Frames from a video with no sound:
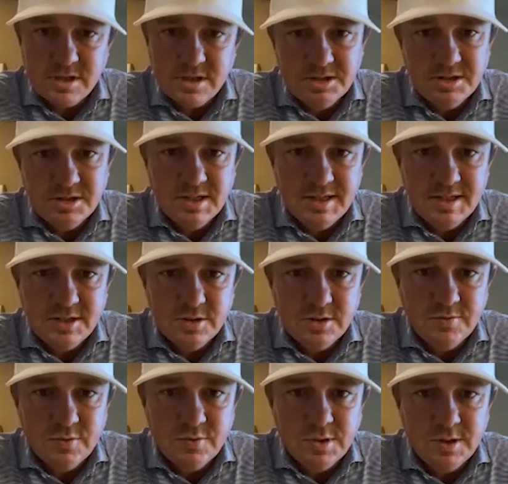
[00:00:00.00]
that you need to
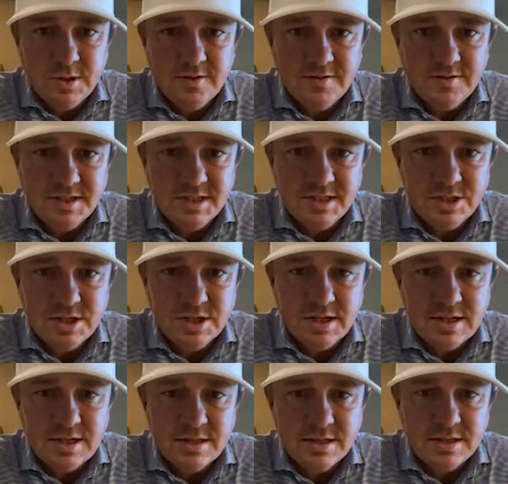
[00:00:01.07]
avoid off the tee
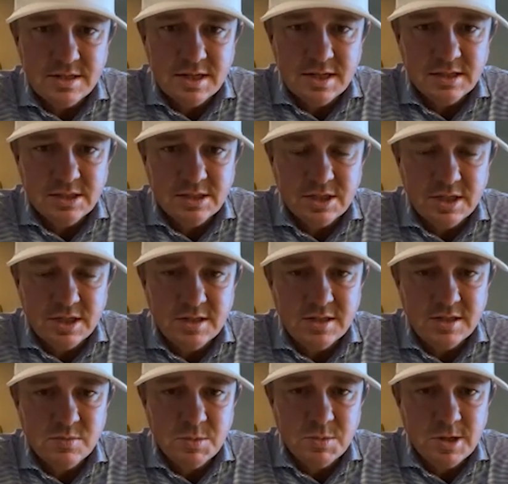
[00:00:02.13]
shots and second
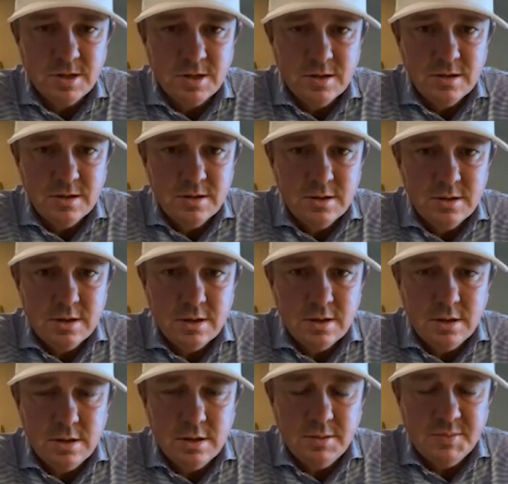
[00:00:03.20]
shots. But
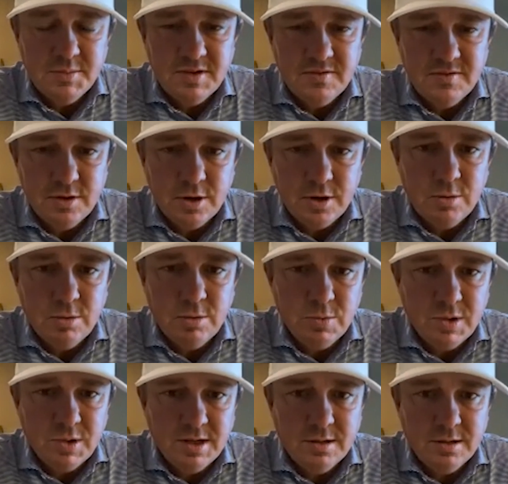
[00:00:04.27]
if you're going
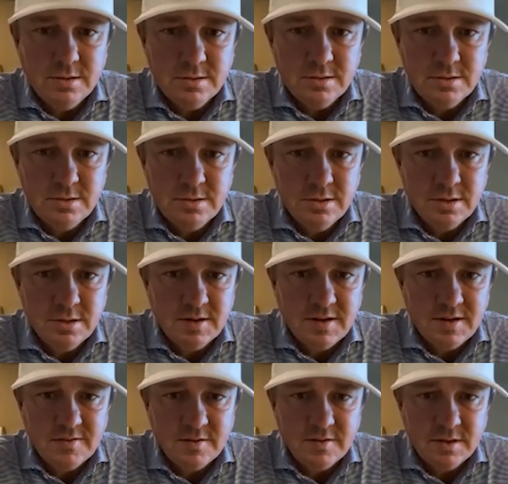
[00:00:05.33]
well, you can
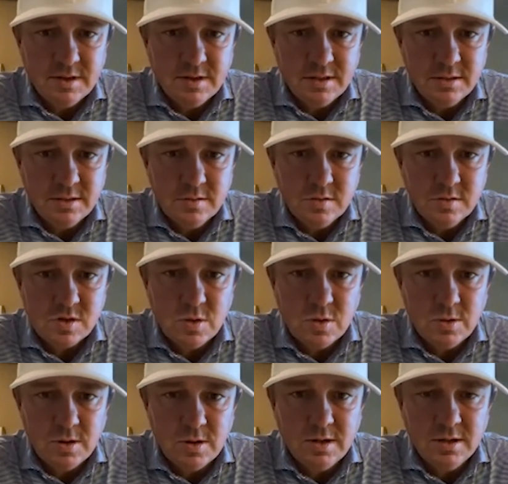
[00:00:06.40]
definitely
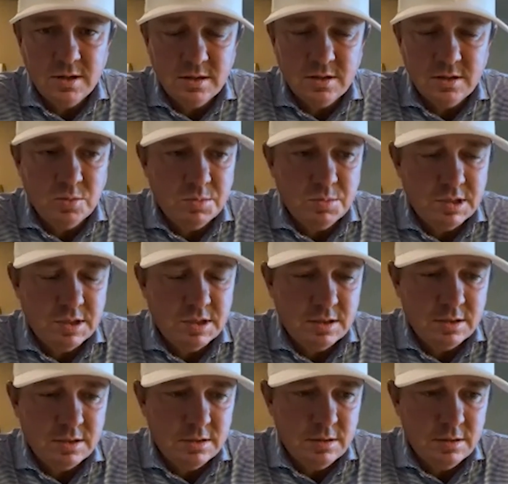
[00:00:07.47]
score on it a little bit.
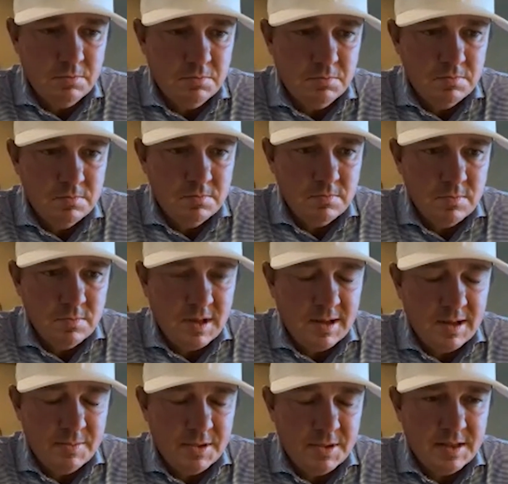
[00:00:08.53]
I
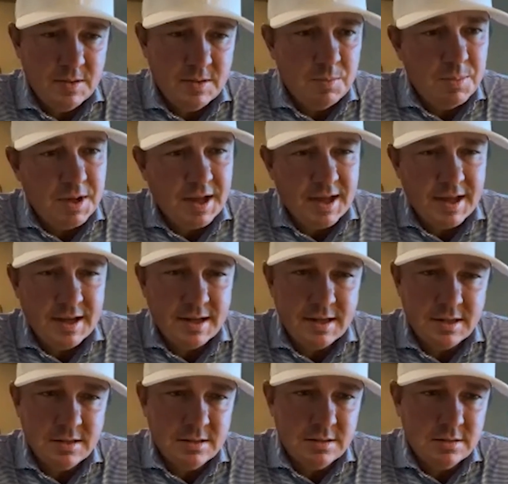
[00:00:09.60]
played the back,
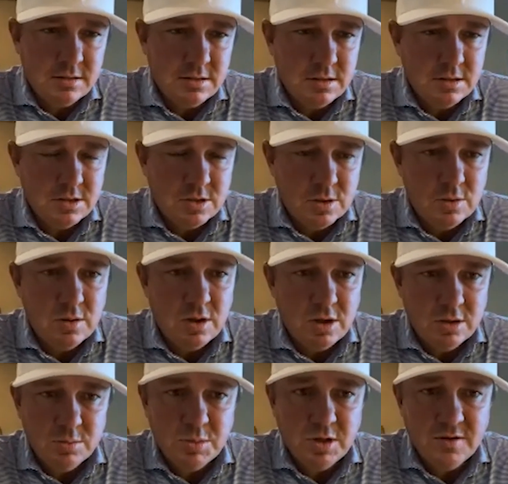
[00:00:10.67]
and the two
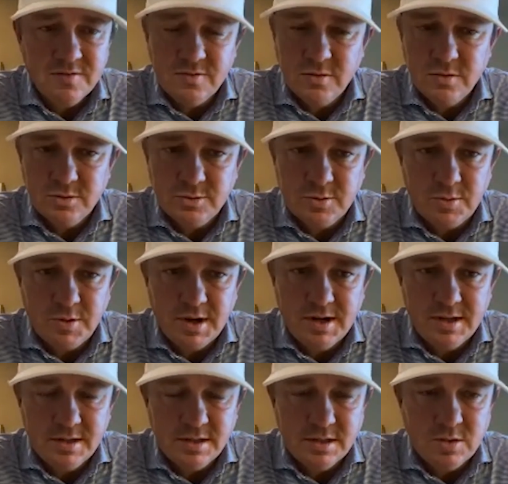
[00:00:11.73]
long par fours were right
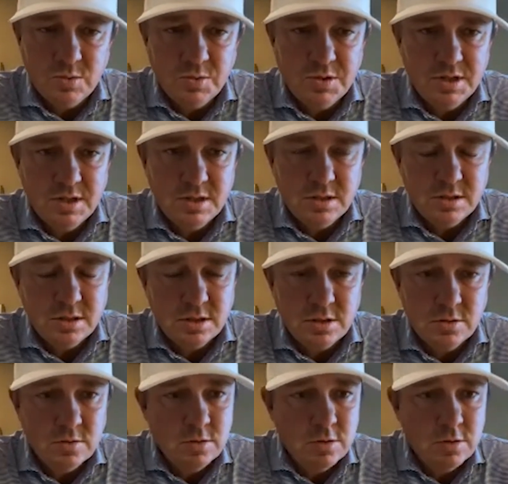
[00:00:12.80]
into the wind. So